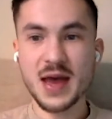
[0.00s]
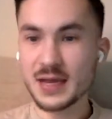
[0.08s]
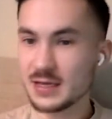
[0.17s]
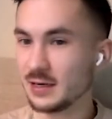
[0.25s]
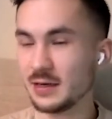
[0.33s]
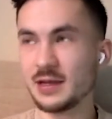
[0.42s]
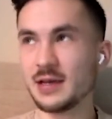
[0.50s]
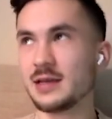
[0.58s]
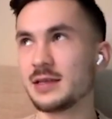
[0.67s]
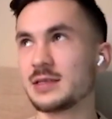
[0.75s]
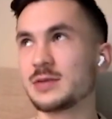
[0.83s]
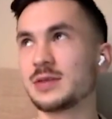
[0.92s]
back in the
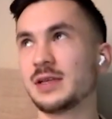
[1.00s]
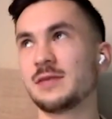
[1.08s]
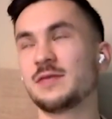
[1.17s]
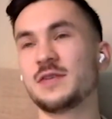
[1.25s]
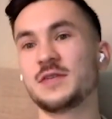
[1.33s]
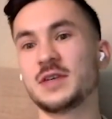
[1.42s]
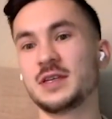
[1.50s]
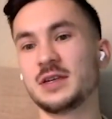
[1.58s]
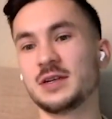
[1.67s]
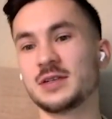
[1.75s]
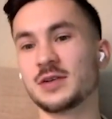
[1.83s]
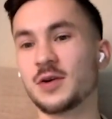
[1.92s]
day this was like
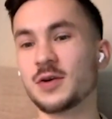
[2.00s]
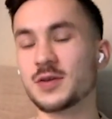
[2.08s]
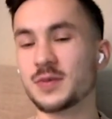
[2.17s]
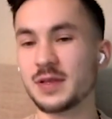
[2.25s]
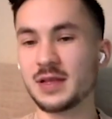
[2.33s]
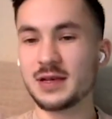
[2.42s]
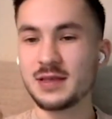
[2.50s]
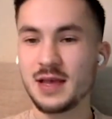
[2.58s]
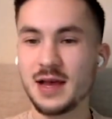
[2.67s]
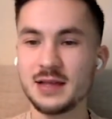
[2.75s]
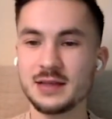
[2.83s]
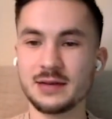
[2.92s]
15 years ago or something
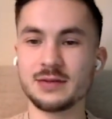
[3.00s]
like that